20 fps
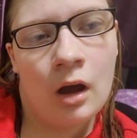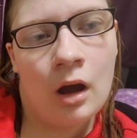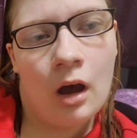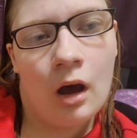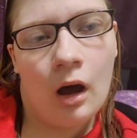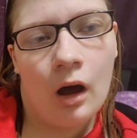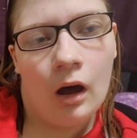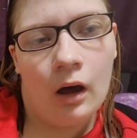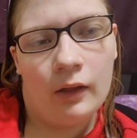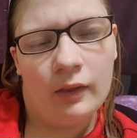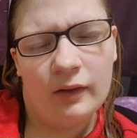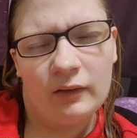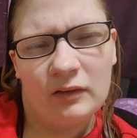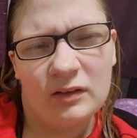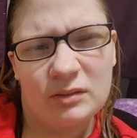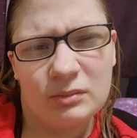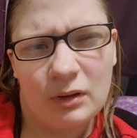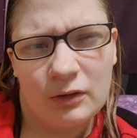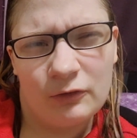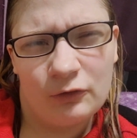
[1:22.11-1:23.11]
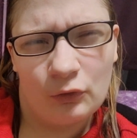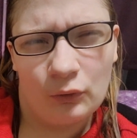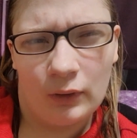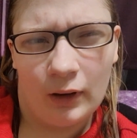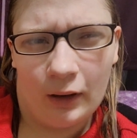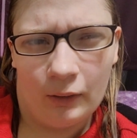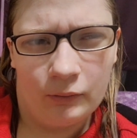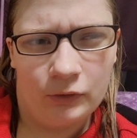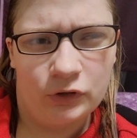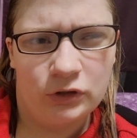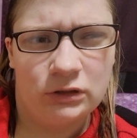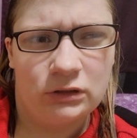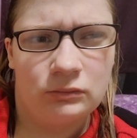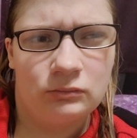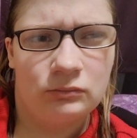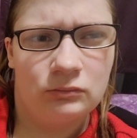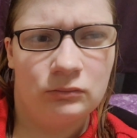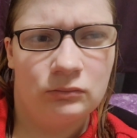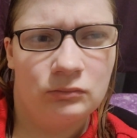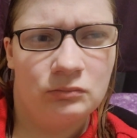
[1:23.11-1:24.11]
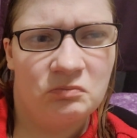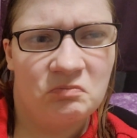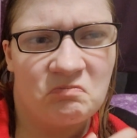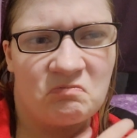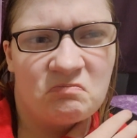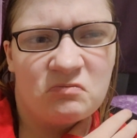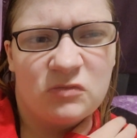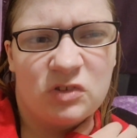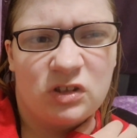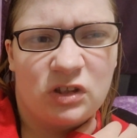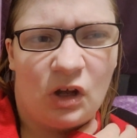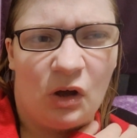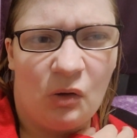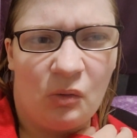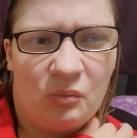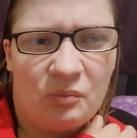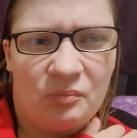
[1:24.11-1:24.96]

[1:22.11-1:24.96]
They last about 4 hours. So.